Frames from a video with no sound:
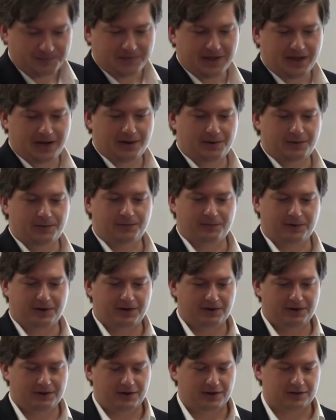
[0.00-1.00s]
Now, we
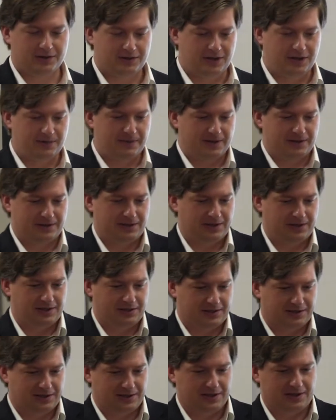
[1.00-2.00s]
already talked a lot about
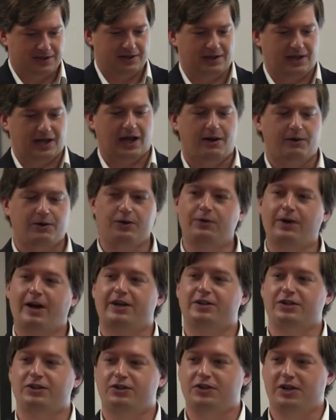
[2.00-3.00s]
this. How do you
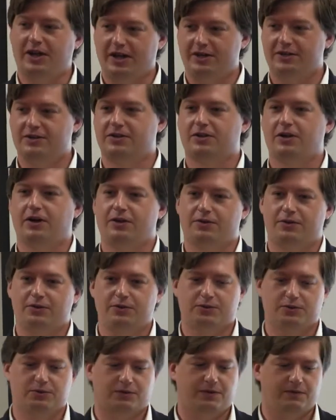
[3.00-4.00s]
actually change the
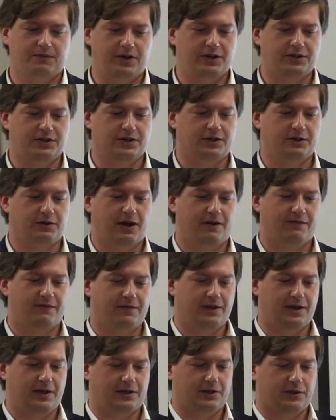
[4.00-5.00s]
Constitutional Convention? You
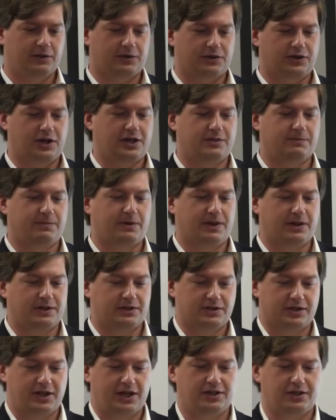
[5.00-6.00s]
can change it by
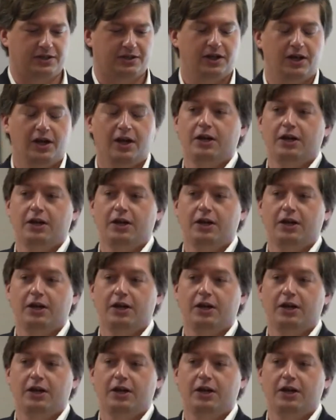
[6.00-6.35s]
legislation.